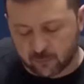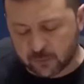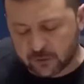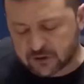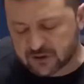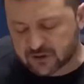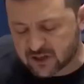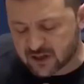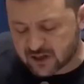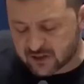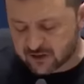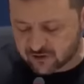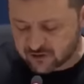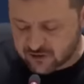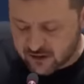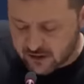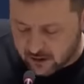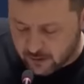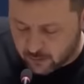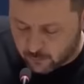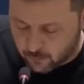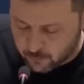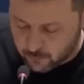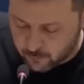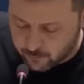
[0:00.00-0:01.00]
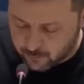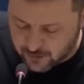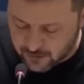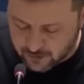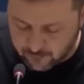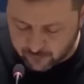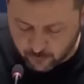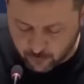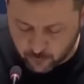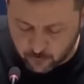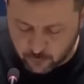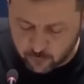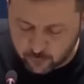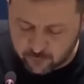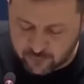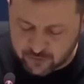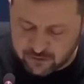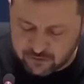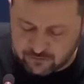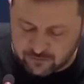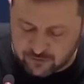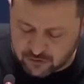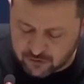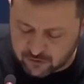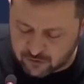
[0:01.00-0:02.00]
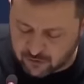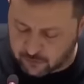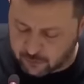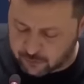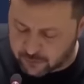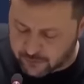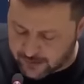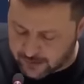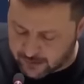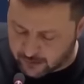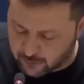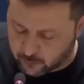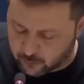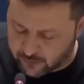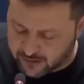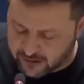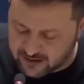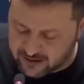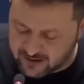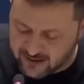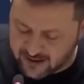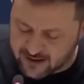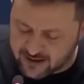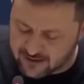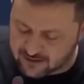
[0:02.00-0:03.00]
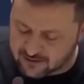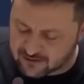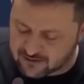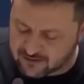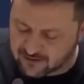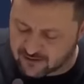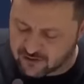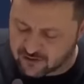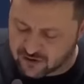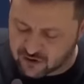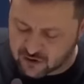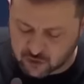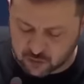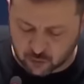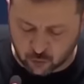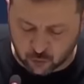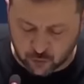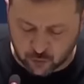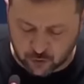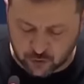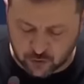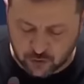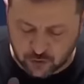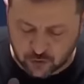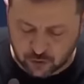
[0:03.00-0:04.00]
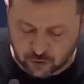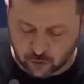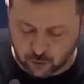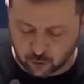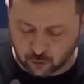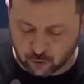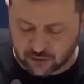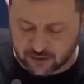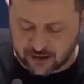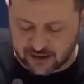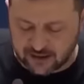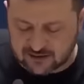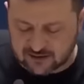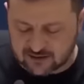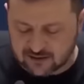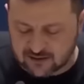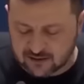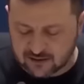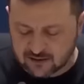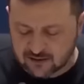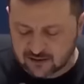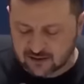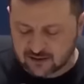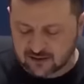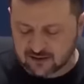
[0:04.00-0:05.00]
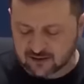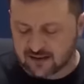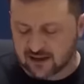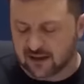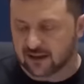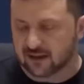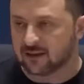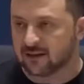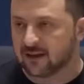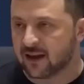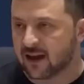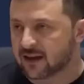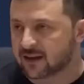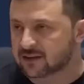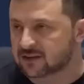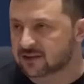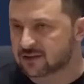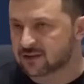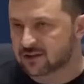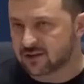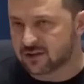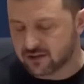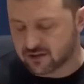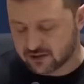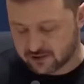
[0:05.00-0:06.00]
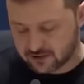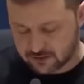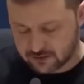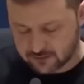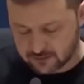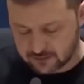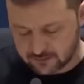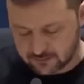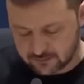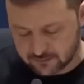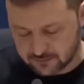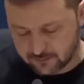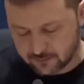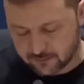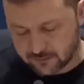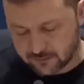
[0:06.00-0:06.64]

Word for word: If we start now and follow the victory plan, we can end this war no later than next year.